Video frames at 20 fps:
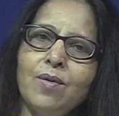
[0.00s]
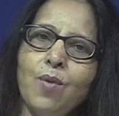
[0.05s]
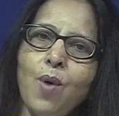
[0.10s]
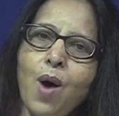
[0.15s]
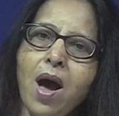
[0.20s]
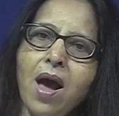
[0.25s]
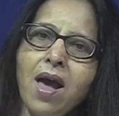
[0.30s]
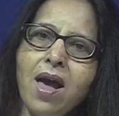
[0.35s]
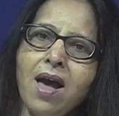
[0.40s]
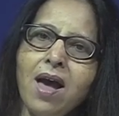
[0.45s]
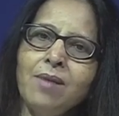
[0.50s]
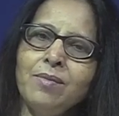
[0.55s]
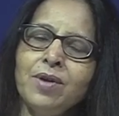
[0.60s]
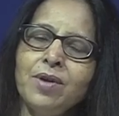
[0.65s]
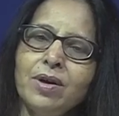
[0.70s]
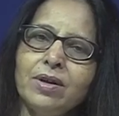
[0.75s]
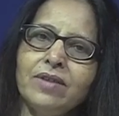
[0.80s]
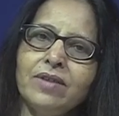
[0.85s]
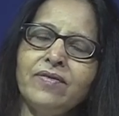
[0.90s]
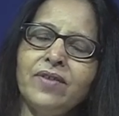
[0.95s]
why I am
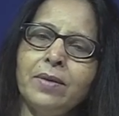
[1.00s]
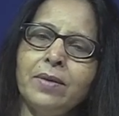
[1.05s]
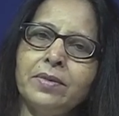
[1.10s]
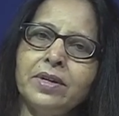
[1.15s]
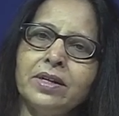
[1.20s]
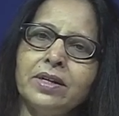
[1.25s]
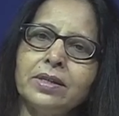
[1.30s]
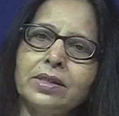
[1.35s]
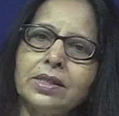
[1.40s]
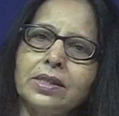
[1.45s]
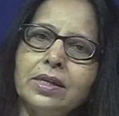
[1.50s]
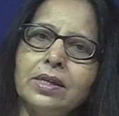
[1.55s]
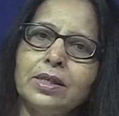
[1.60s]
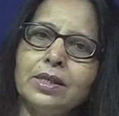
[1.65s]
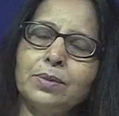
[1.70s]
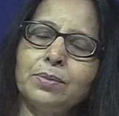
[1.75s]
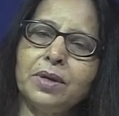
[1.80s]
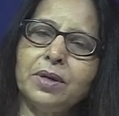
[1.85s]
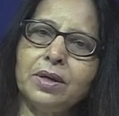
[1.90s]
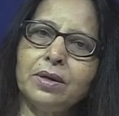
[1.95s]
not a feminist
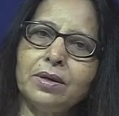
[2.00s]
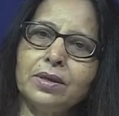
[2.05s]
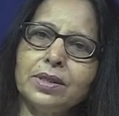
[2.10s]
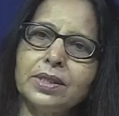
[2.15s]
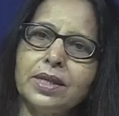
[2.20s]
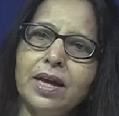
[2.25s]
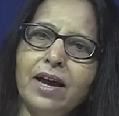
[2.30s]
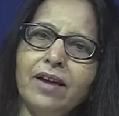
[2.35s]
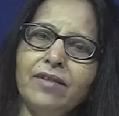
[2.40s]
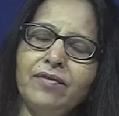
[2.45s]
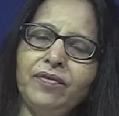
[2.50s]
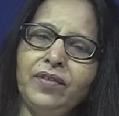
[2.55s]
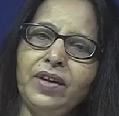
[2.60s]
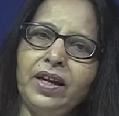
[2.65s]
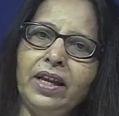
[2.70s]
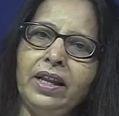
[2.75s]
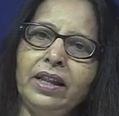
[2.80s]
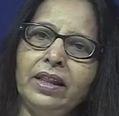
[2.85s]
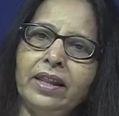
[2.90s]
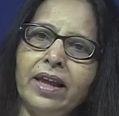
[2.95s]
is because I
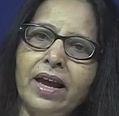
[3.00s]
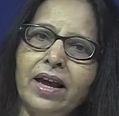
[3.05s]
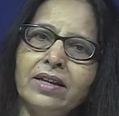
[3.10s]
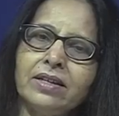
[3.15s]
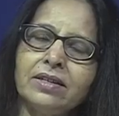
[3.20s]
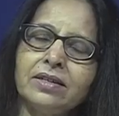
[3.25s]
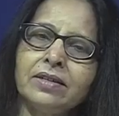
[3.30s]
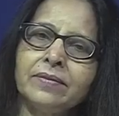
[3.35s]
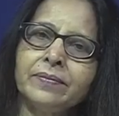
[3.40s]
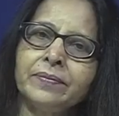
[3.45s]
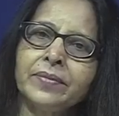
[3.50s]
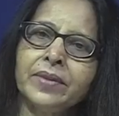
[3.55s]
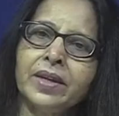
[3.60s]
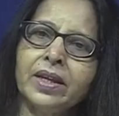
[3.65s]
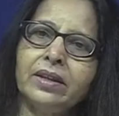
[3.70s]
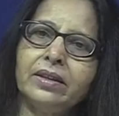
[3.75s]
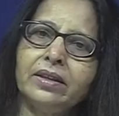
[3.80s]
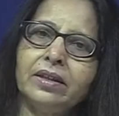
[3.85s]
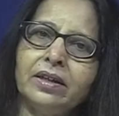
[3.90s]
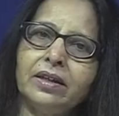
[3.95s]
feel that
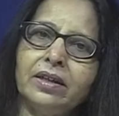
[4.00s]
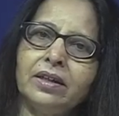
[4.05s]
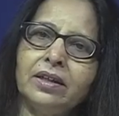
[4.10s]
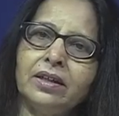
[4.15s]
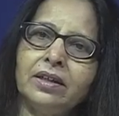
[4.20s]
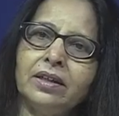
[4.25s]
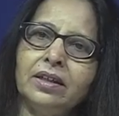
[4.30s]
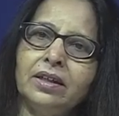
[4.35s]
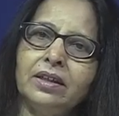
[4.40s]
the